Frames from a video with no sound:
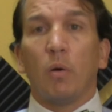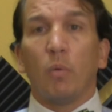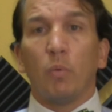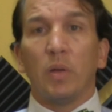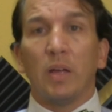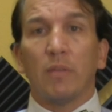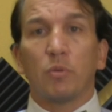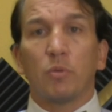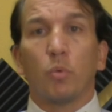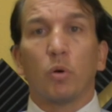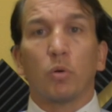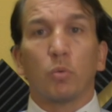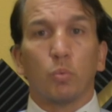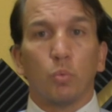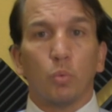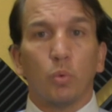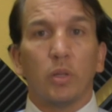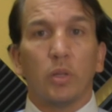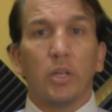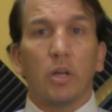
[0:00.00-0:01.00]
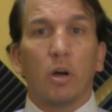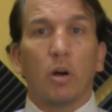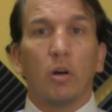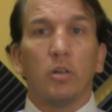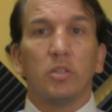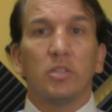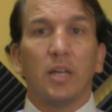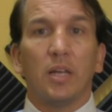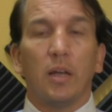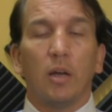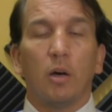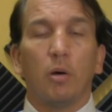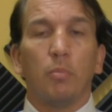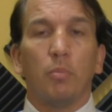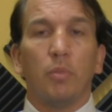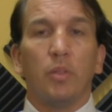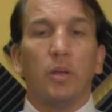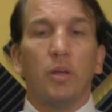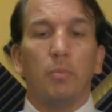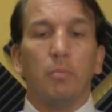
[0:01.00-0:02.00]
We have to work really hard to
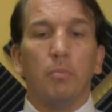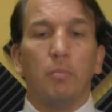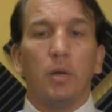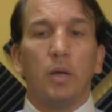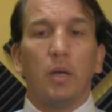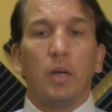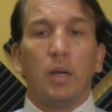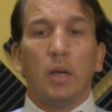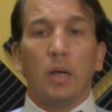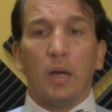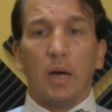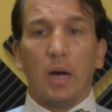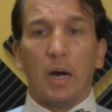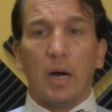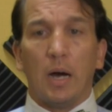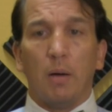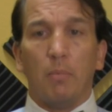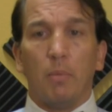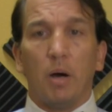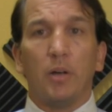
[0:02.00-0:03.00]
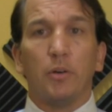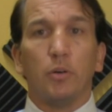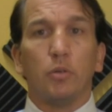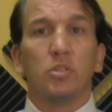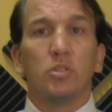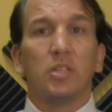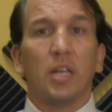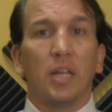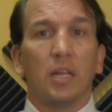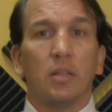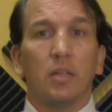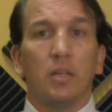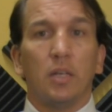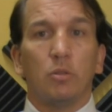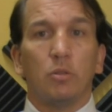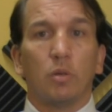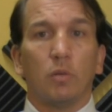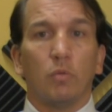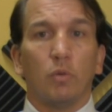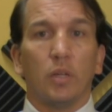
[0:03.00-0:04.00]
help them understand the
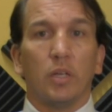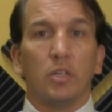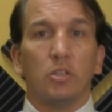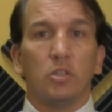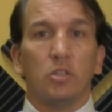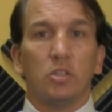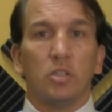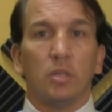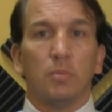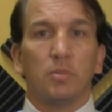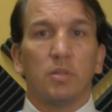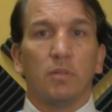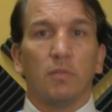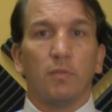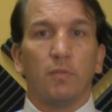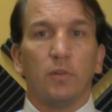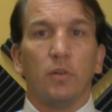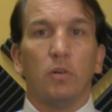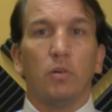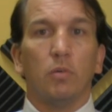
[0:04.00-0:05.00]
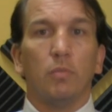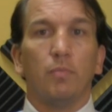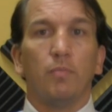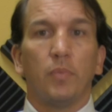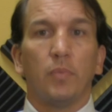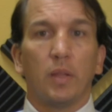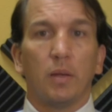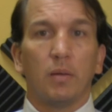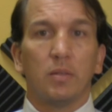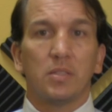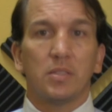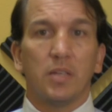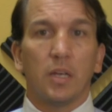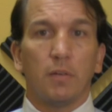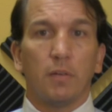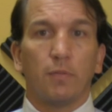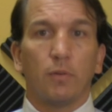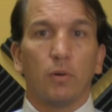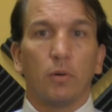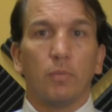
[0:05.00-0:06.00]
nature of relationships and feel
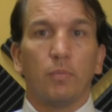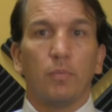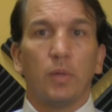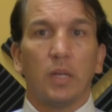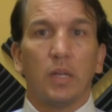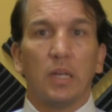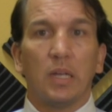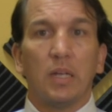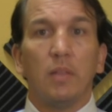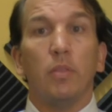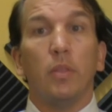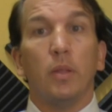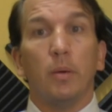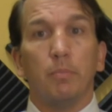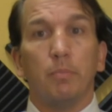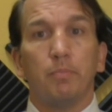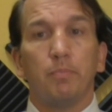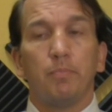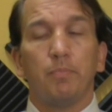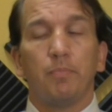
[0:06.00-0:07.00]
safer in them.